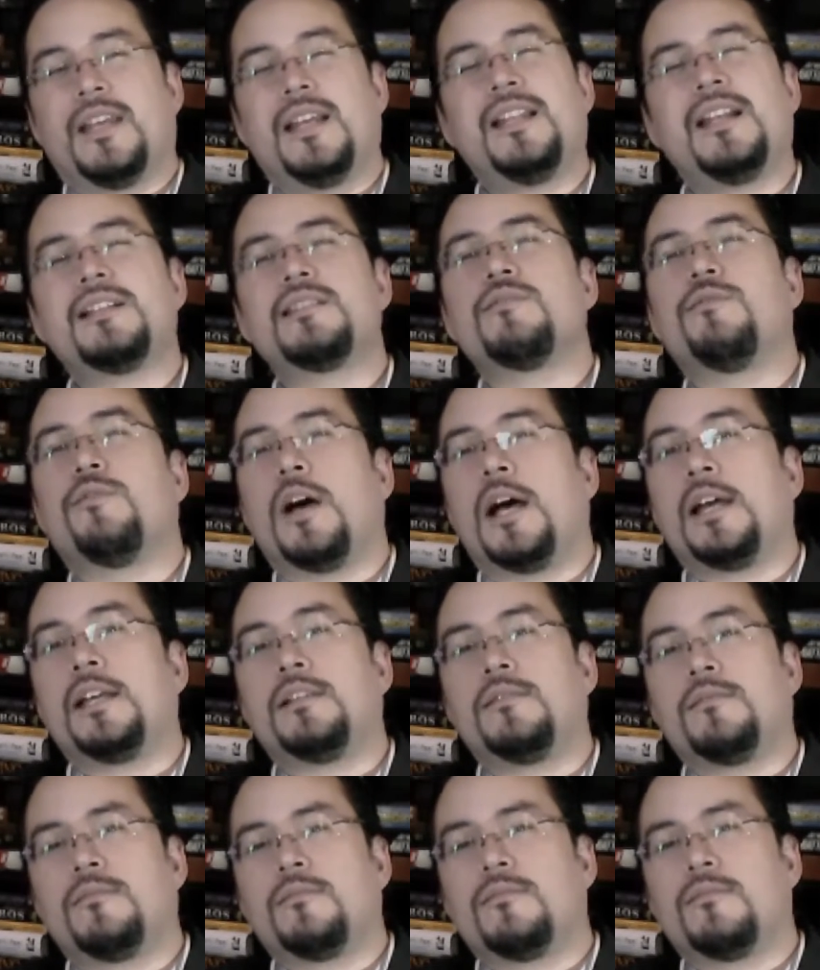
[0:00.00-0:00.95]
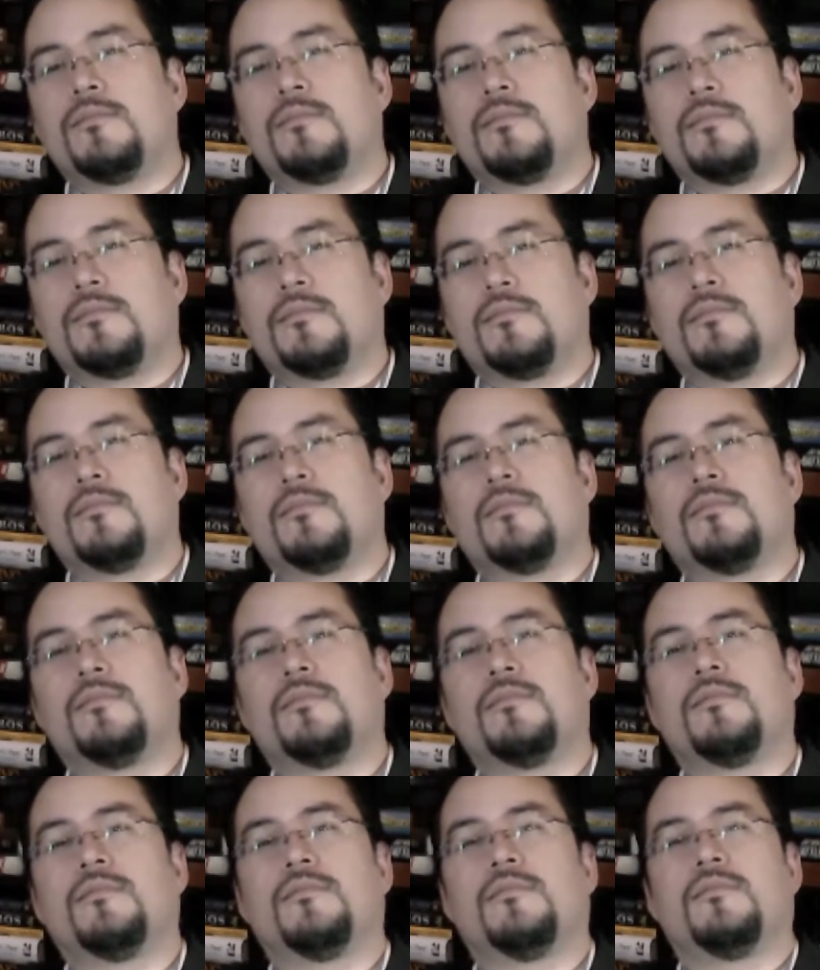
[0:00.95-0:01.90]
And that's fine.
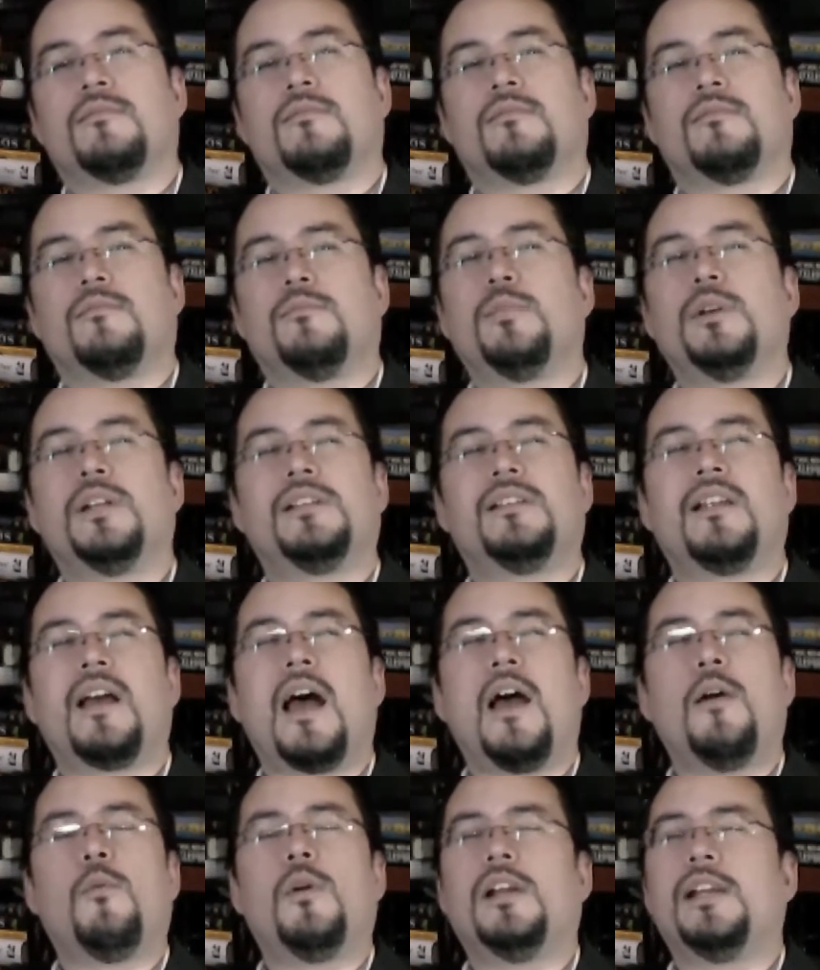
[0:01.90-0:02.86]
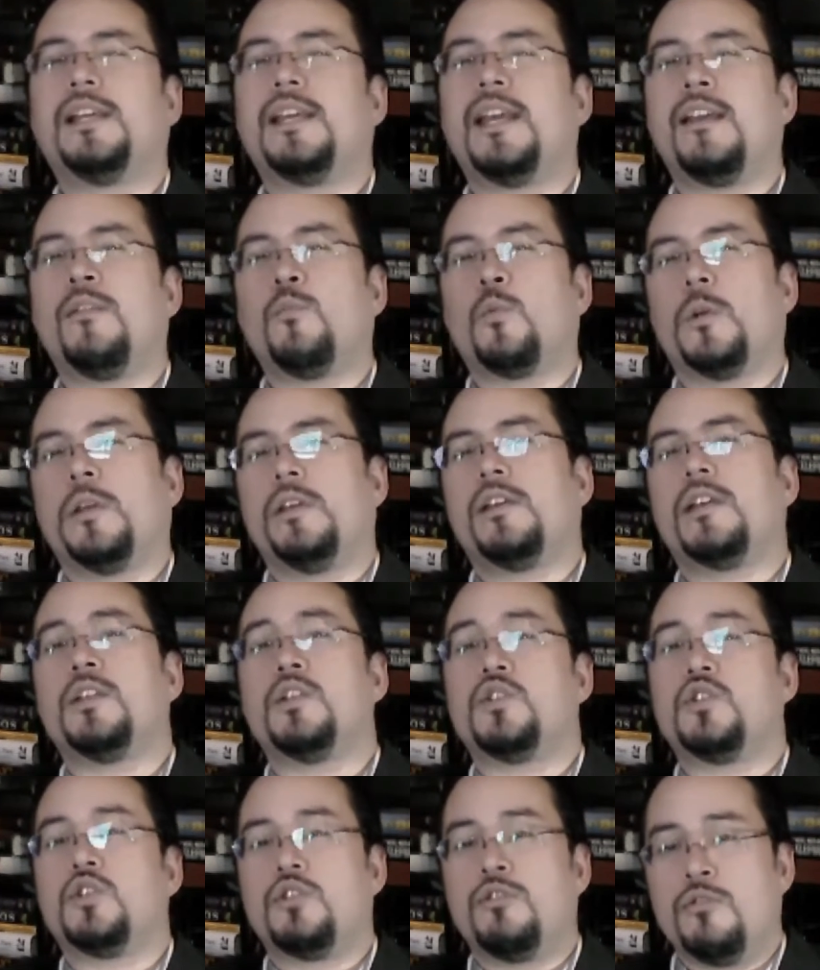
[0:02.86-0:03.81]
But I want a game where you can
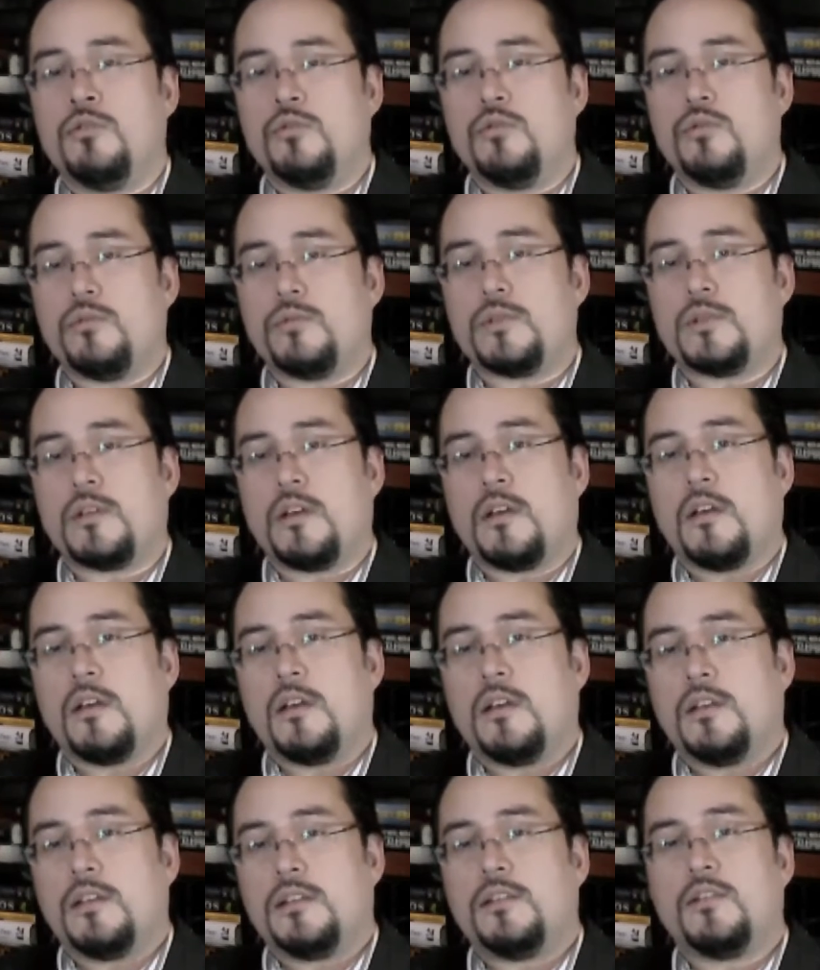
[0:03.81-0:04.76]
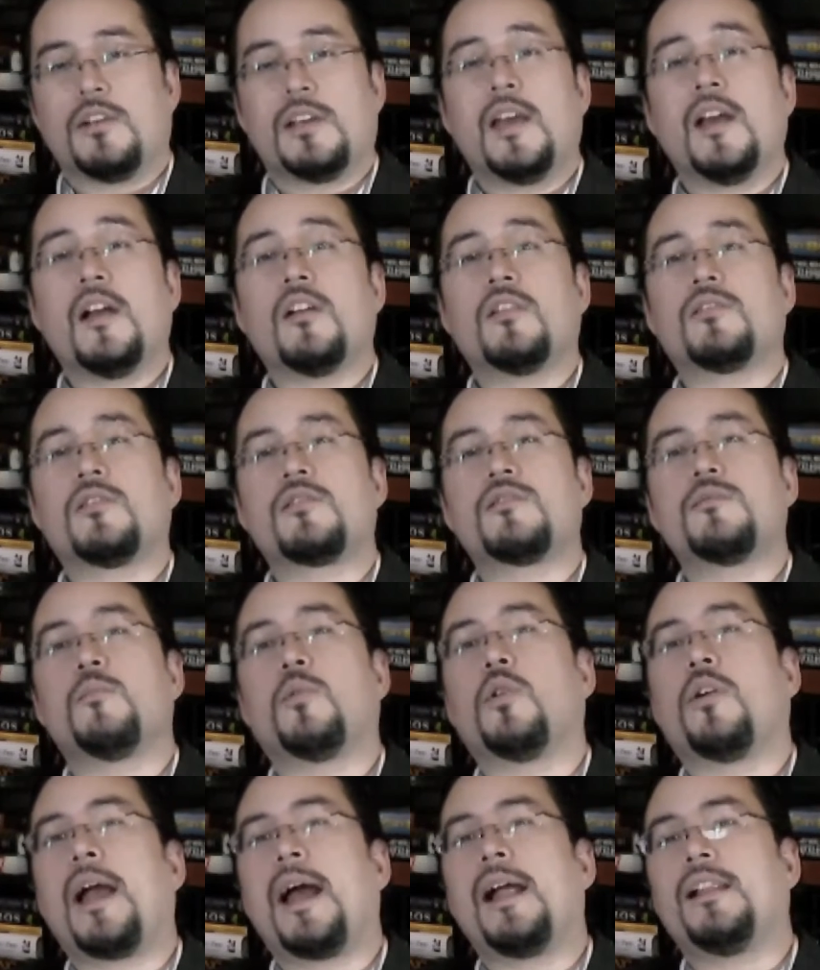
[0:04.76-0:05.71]
choose your character's
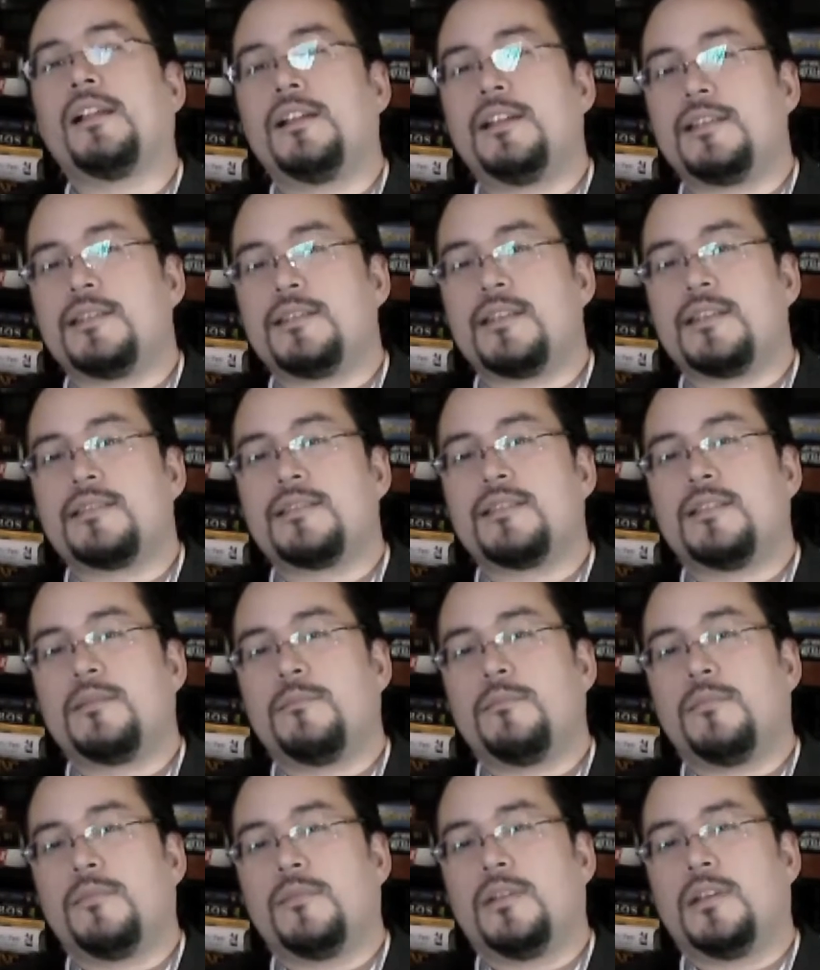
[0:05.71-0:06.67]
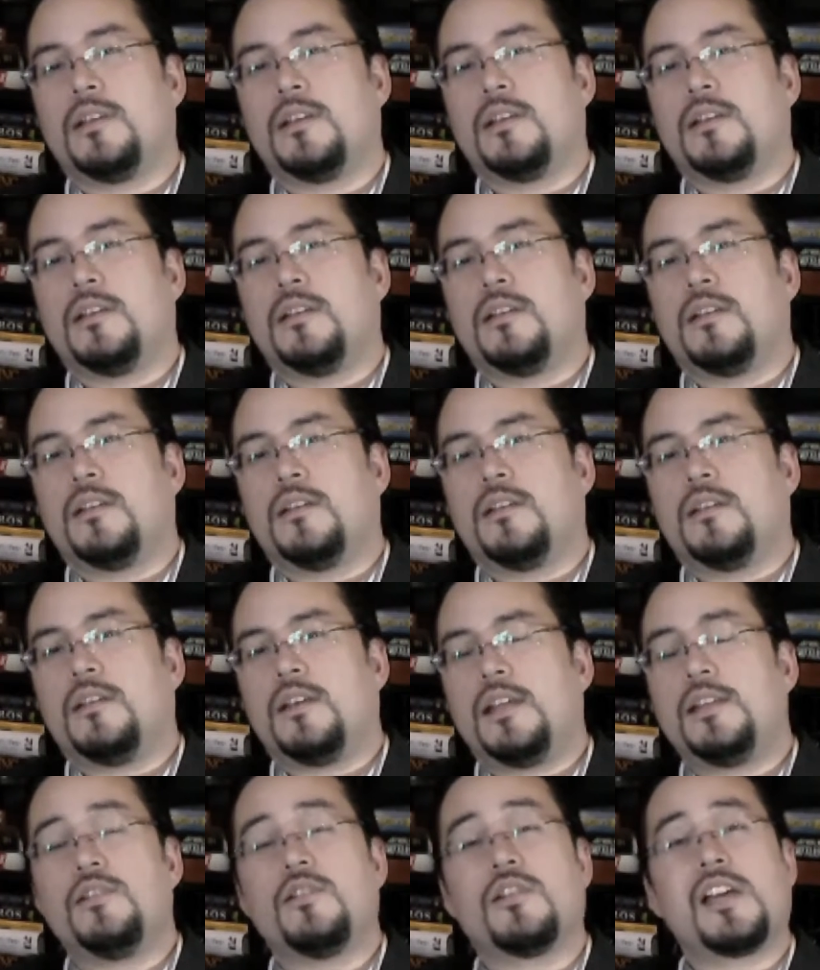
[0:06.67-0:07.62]
morality system,
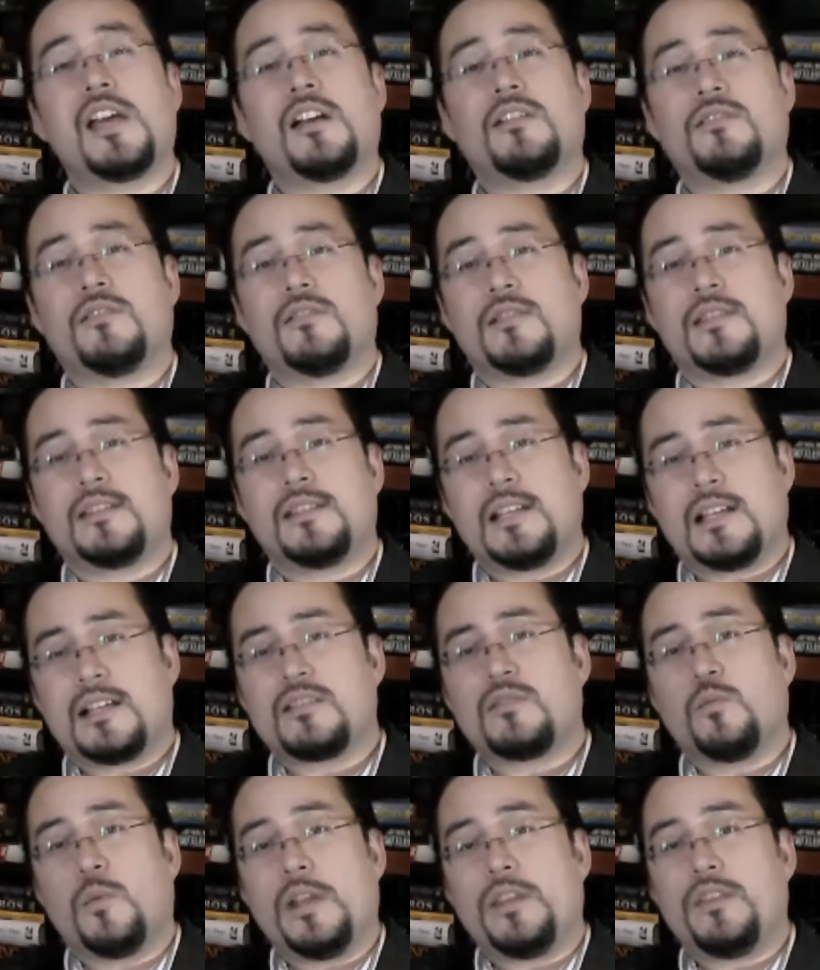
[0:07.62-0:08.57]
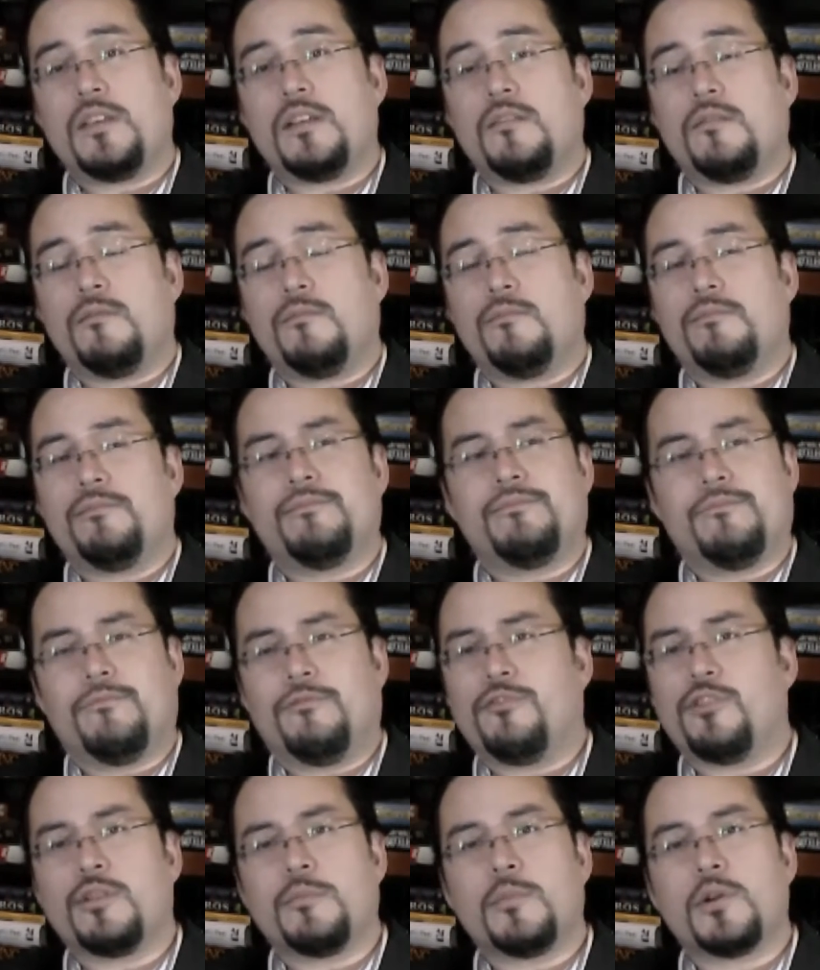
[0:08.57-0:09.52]
and your character sticks with it,
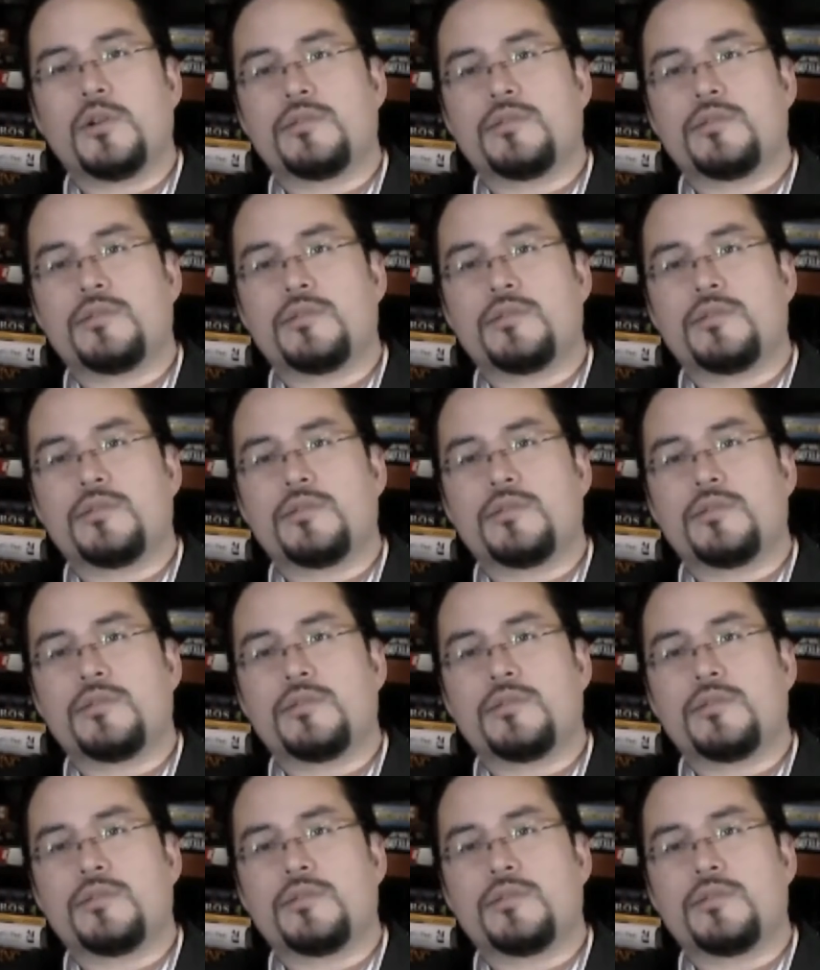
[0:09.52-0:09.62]
for the